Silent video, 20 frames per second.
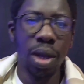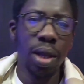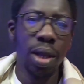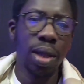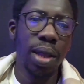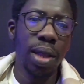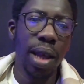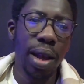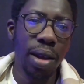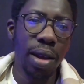
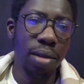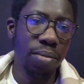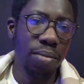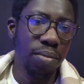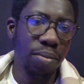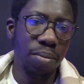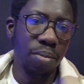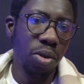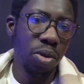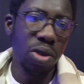They're
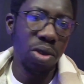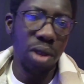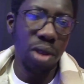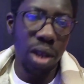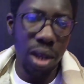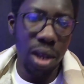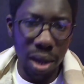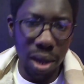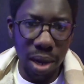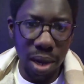mostly
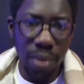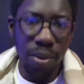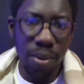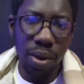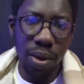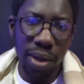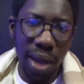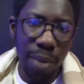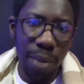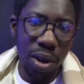liberal
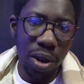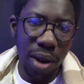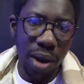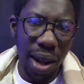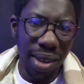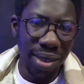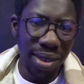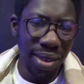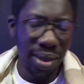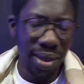
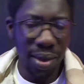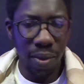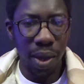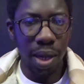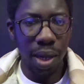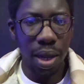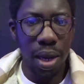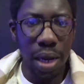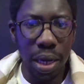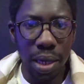Democrats in the way
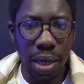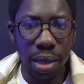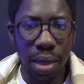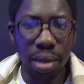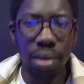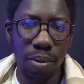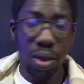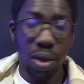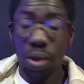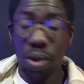they lean.
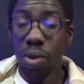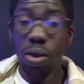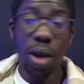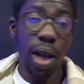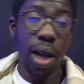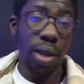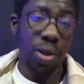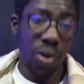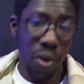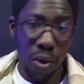You
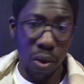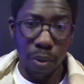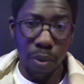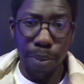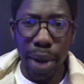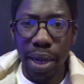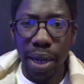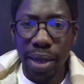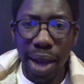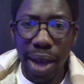guys know
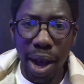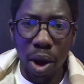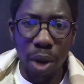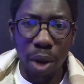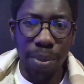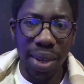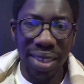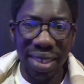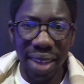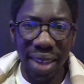by now I'm
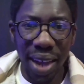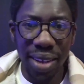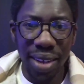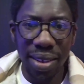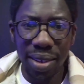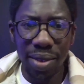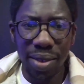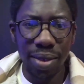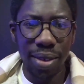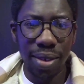
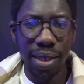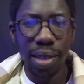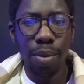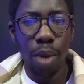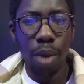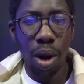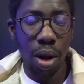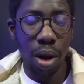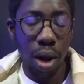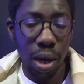excited to see
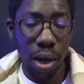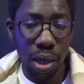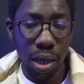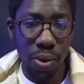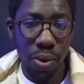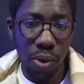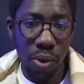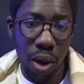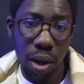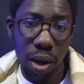Mark Carney
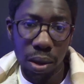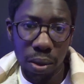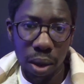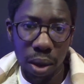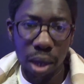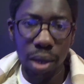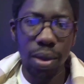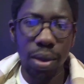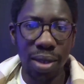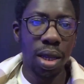run,
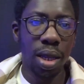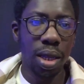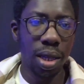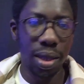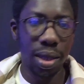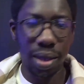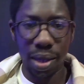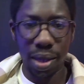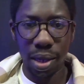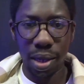right?
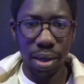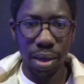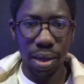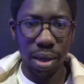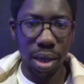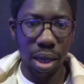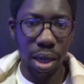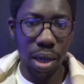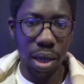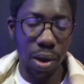He's an
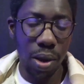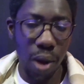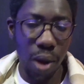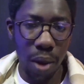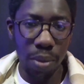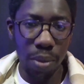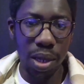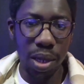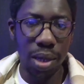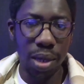
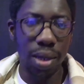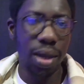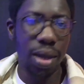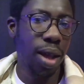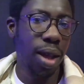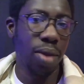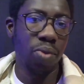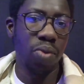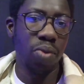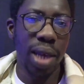economist
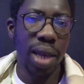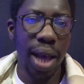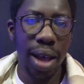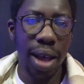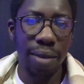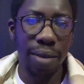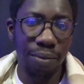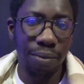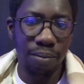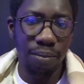and we
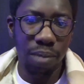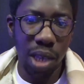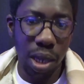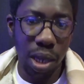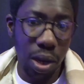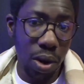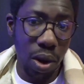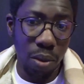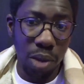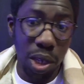have
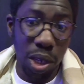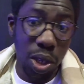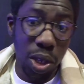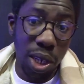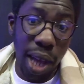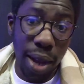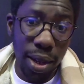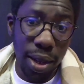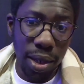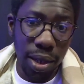economic
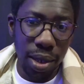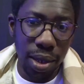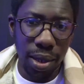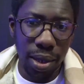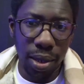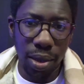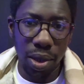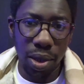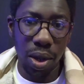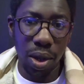challenges in
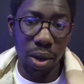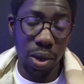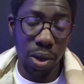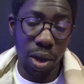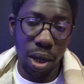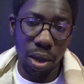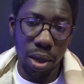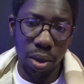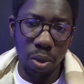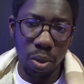this country
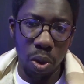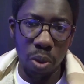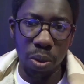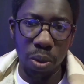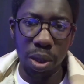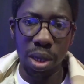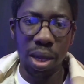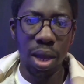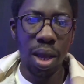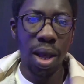at the moment.
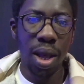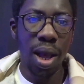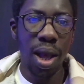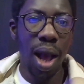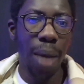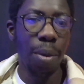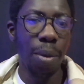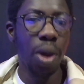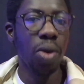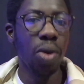I'm
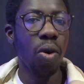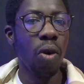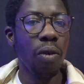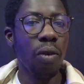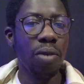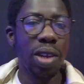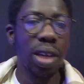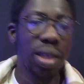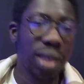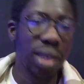not
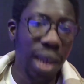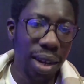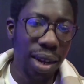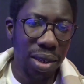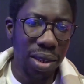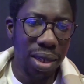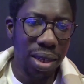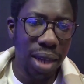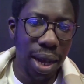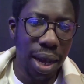overly attached to
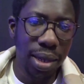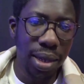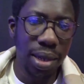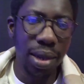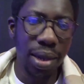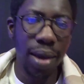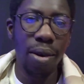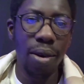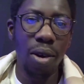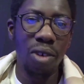the
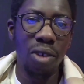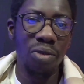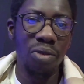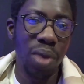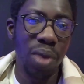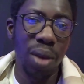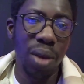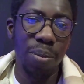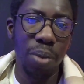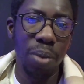idea of
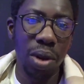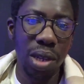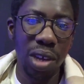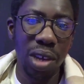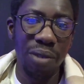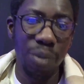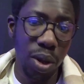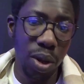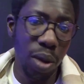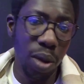Pierre Poilievre
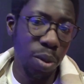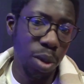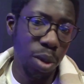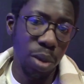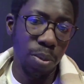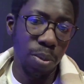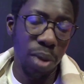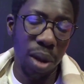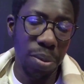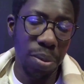becoming the
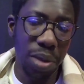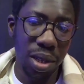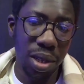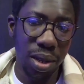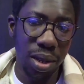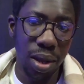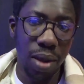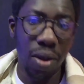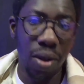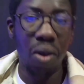prime
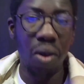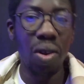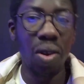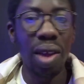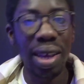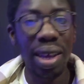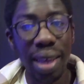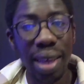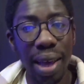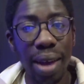minister. All I
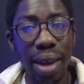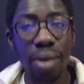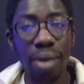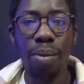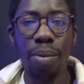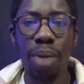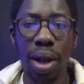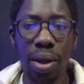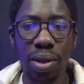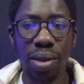care
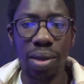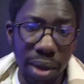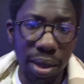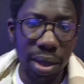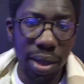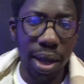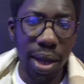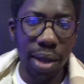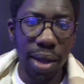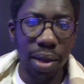about is
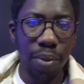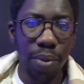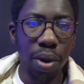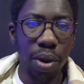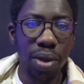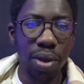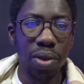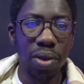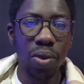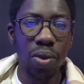that the
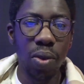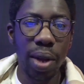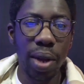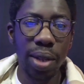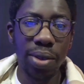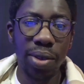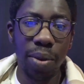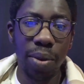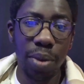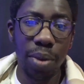person who ends
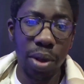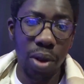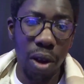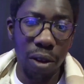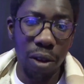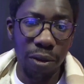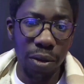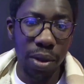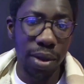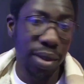up in
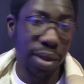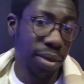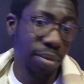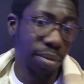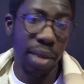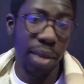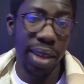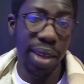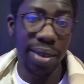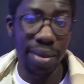office
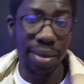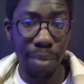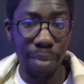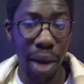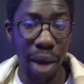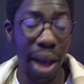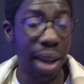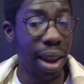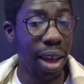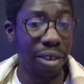makes
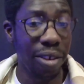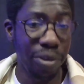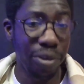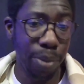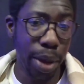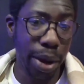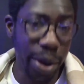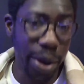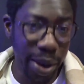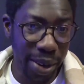my life
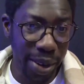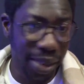better.